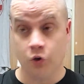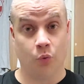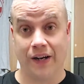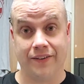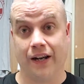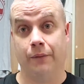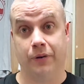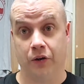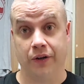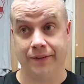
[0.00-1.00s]
great time
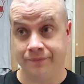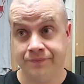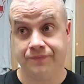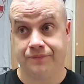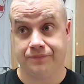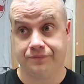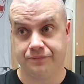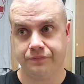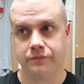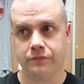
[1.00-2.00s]
period
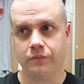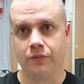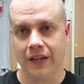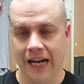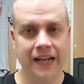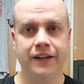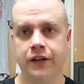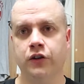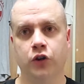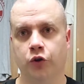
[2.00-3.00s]
and the
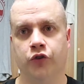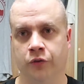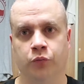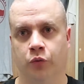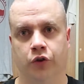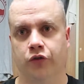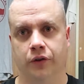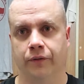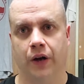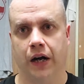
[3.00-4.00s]
conclusion was
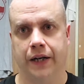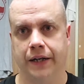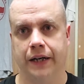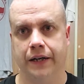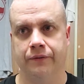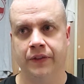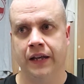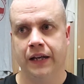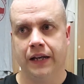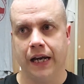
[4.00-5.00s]
fine. And it
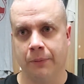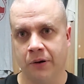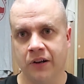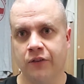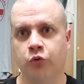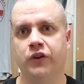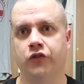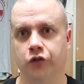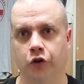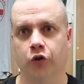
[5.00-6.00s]
it put enough twists
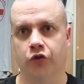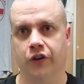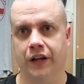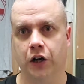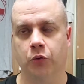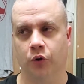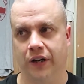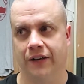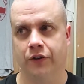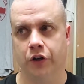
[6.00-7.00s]
and turns in there where
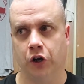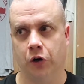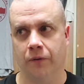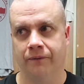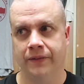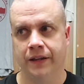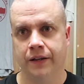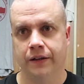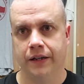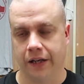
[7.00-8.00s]
even though
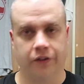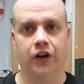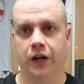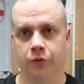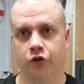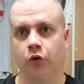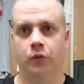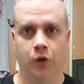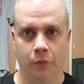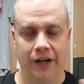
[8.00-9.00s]
you thought it was going
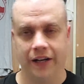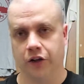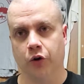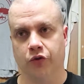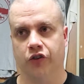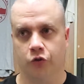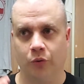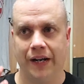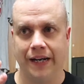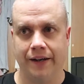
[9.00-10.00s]
one way, it goes this
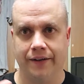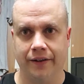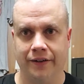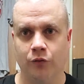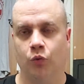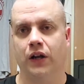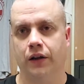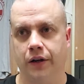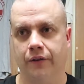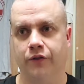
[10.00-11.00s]
way. It does it well
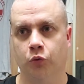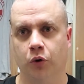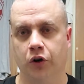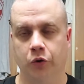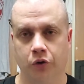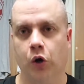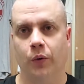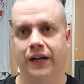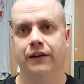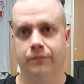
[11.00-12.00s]
enough to where you
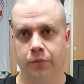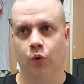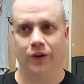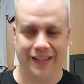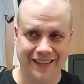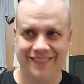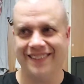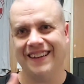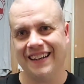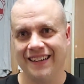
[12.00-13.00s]
don't get bored. Again, it's
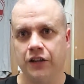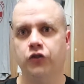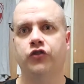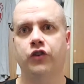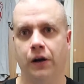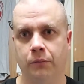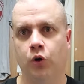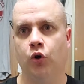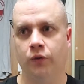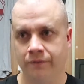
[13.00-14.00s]
just that little
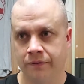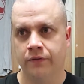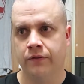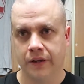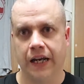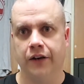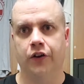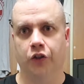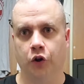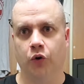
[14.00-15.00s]
stumble in
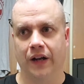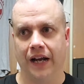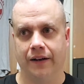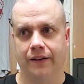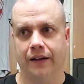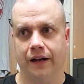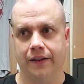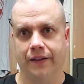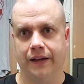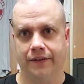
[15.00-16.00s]
the third act that I
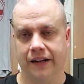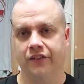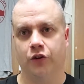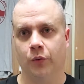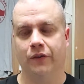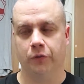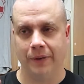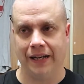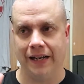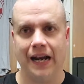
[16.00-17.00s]
think takes it away from
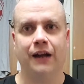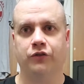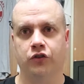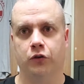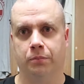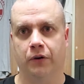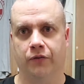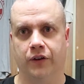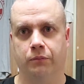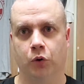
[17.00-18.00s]
being an absolute
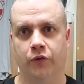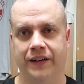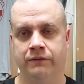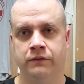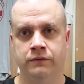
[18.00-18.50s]
perfect movie,